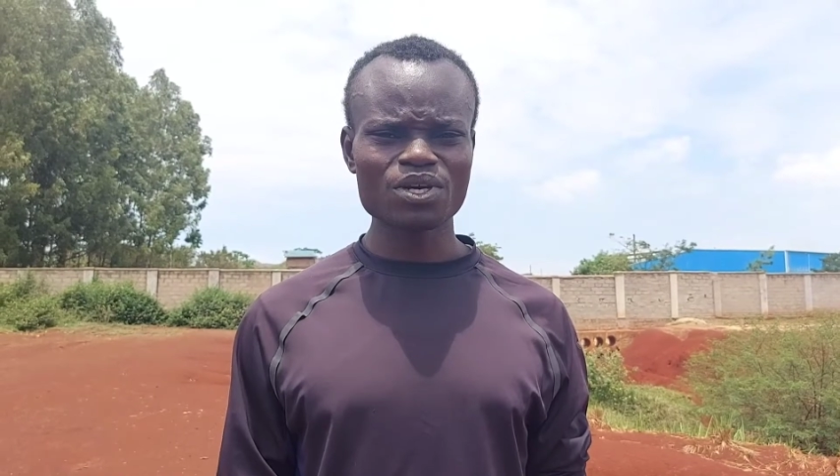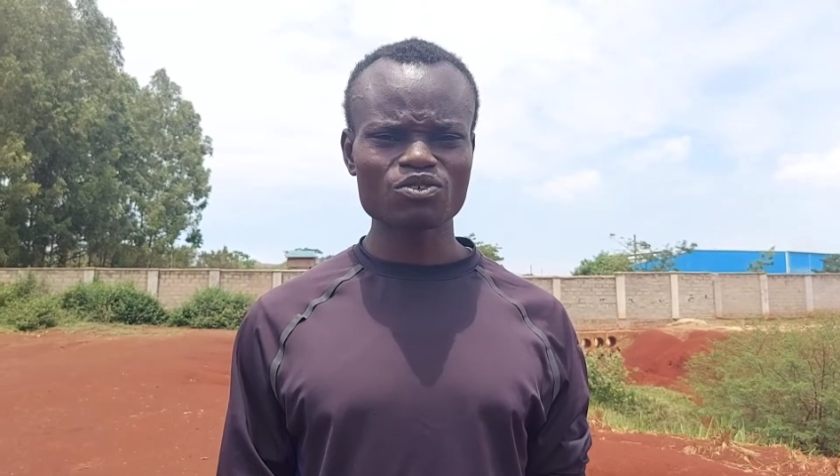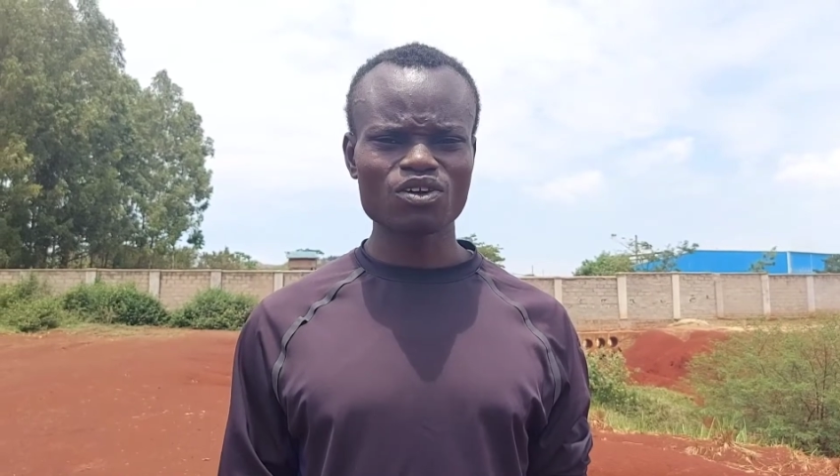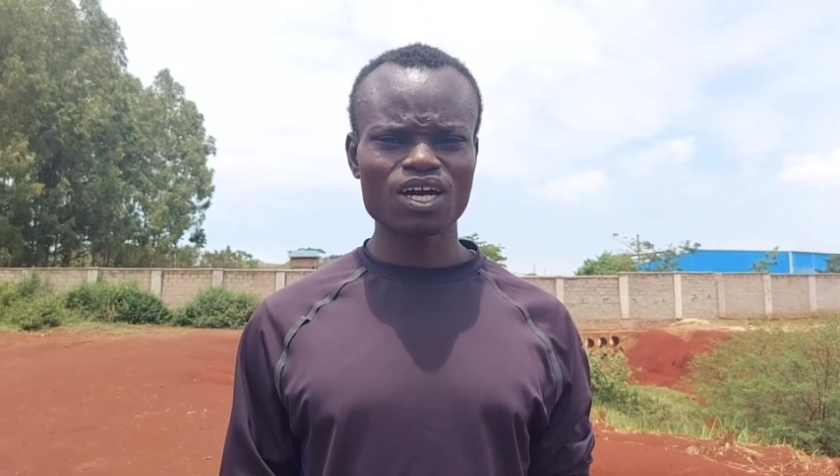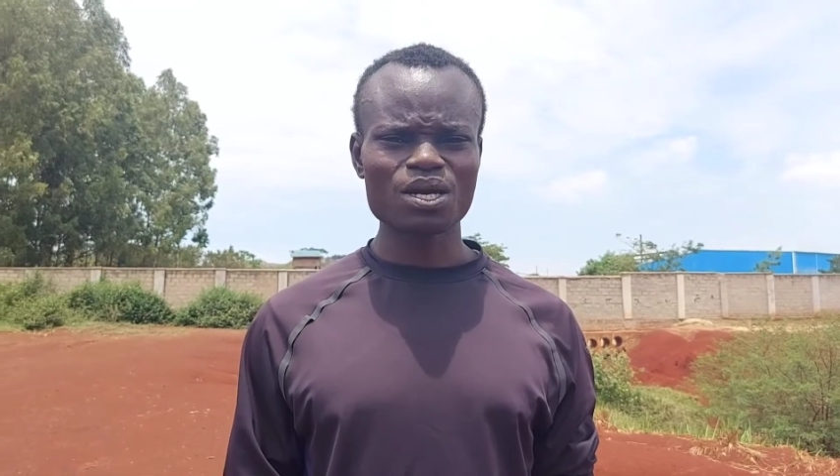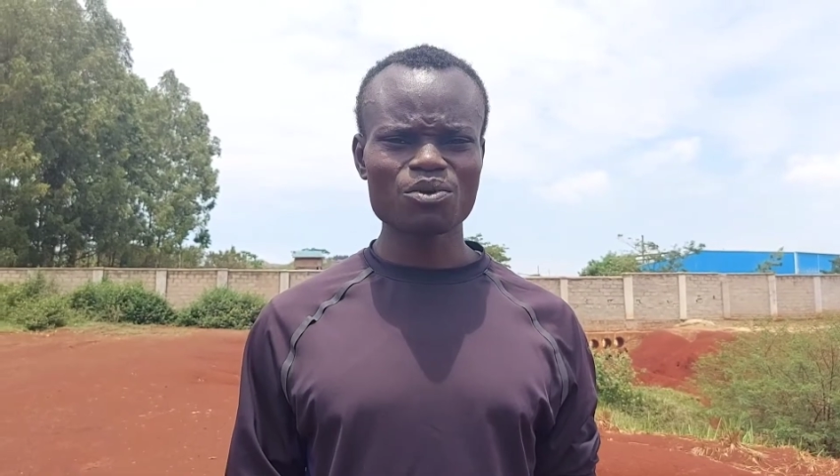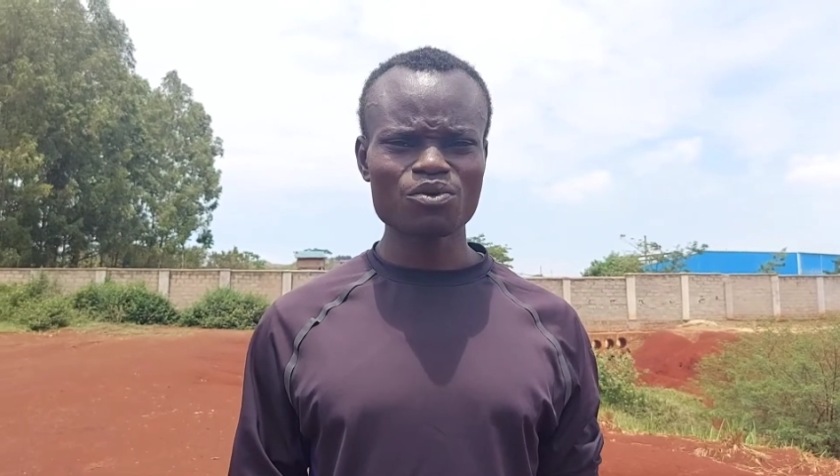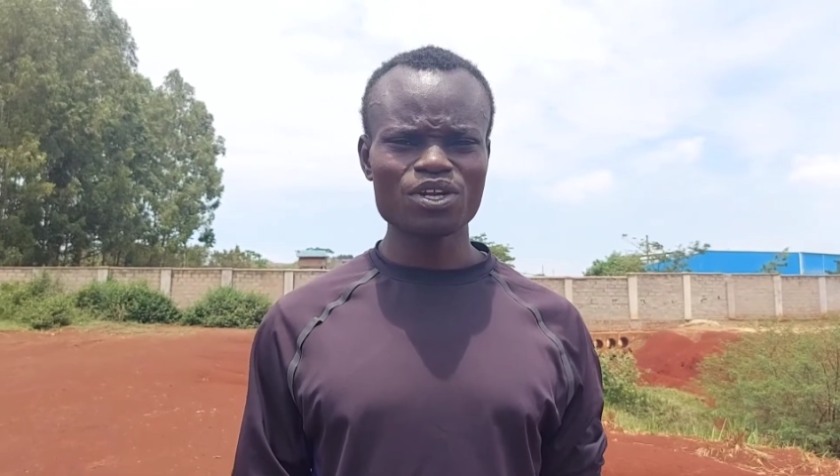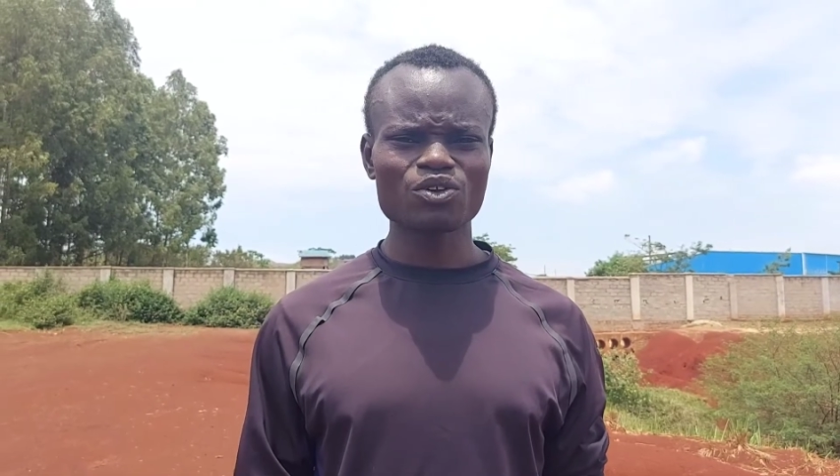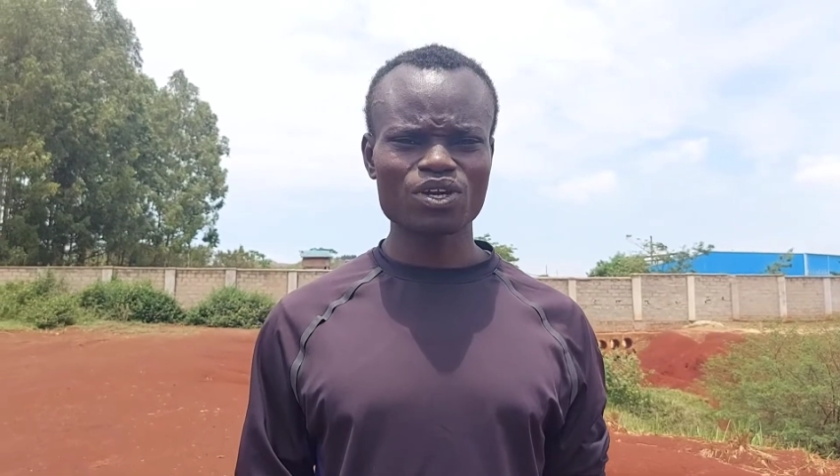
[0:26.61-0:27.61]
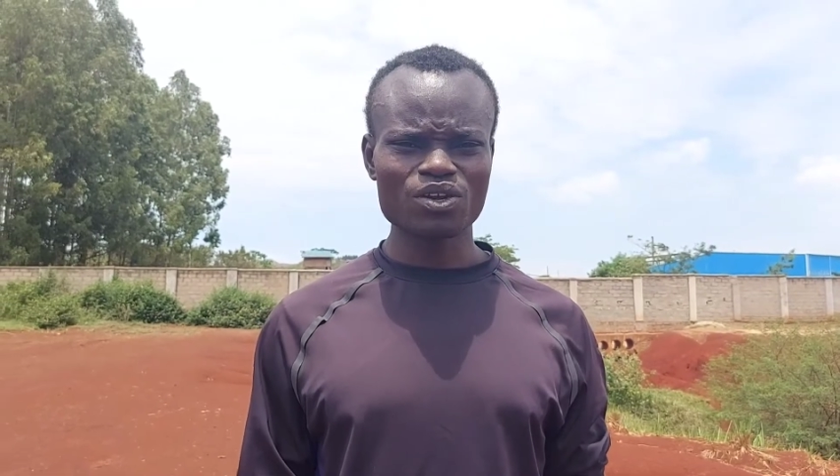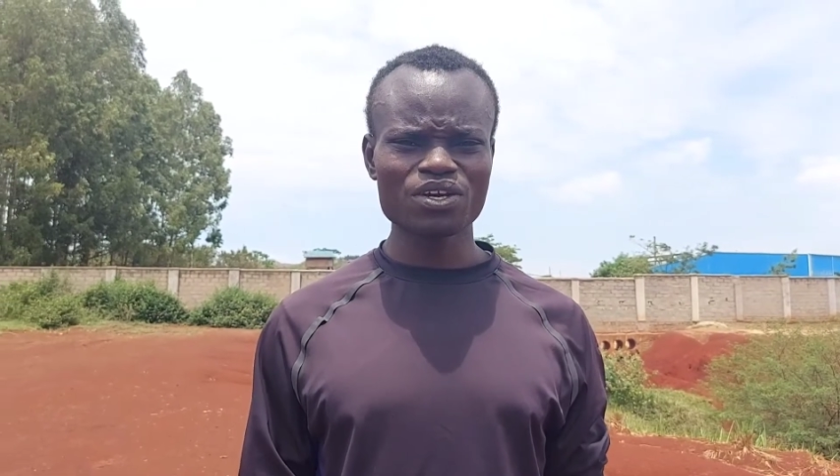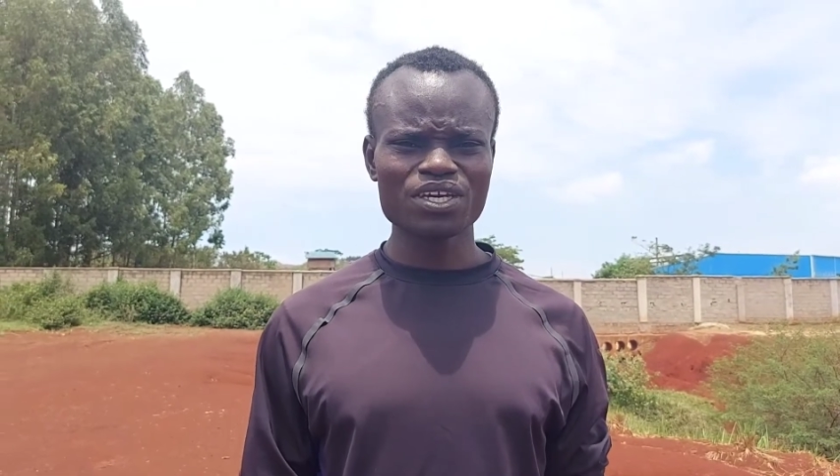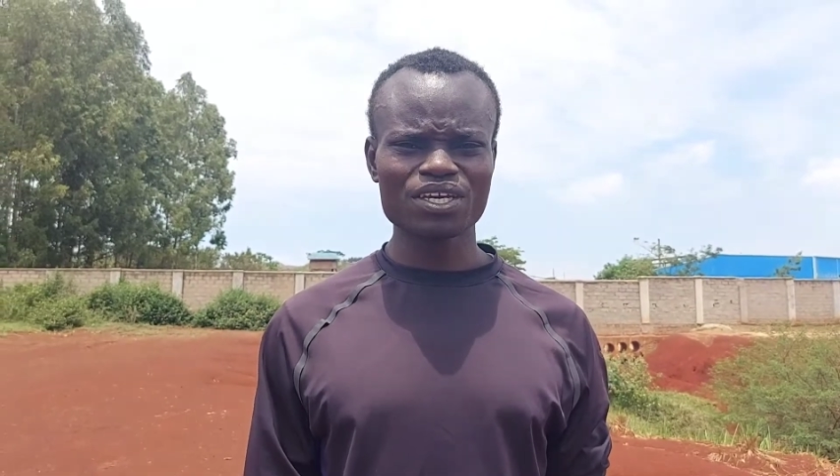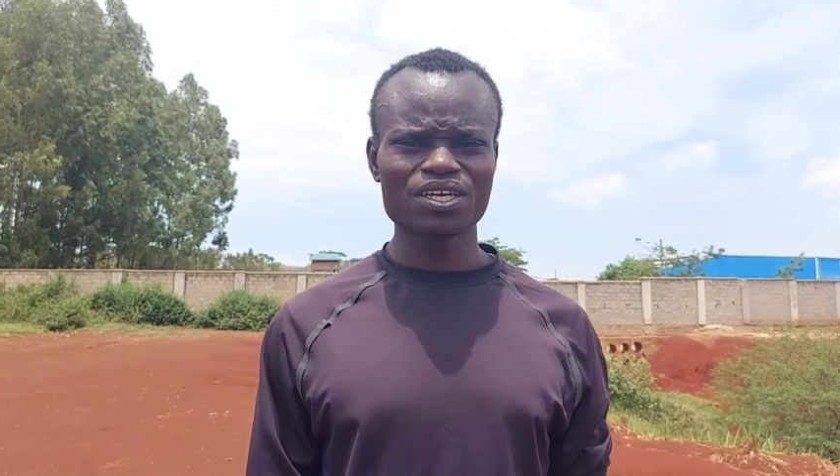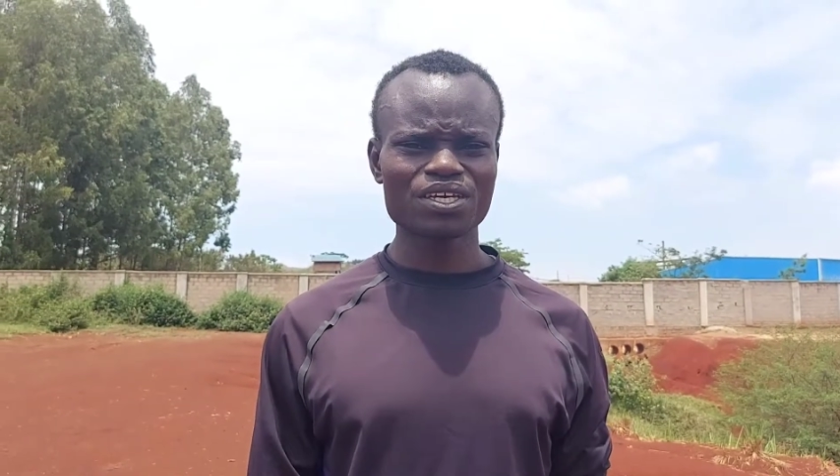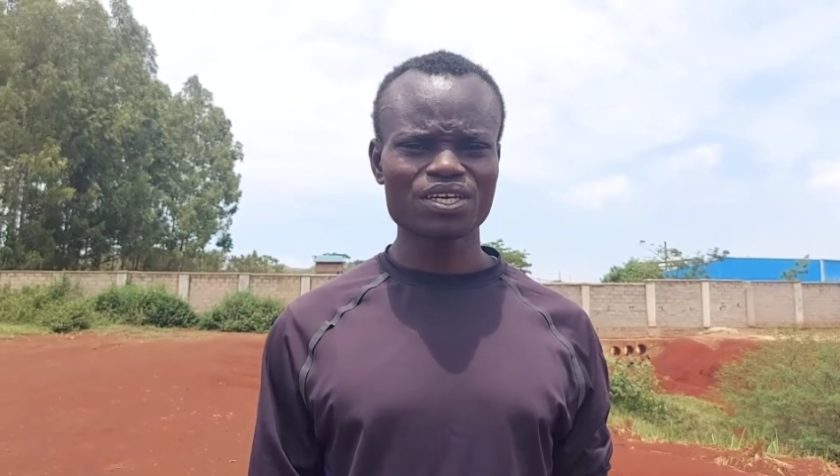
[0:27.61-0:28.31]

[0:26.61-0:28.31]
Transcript: make sure you are able to do the tornado kick